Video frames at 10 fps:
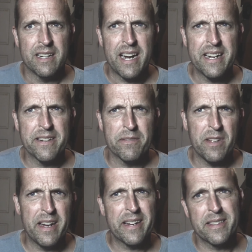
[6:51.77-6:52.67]
kind of
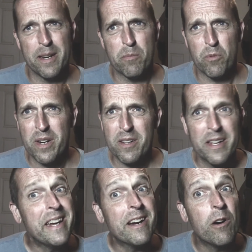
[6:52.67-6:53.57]
like them
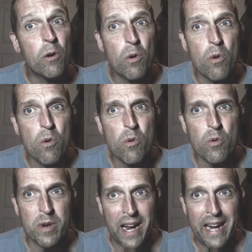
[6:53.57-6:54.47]
really
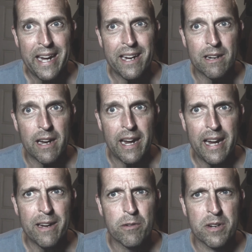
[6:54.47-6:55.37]
old
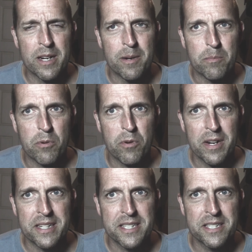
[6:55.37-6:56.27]
air
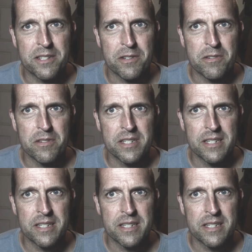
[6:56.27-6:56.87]
compressors,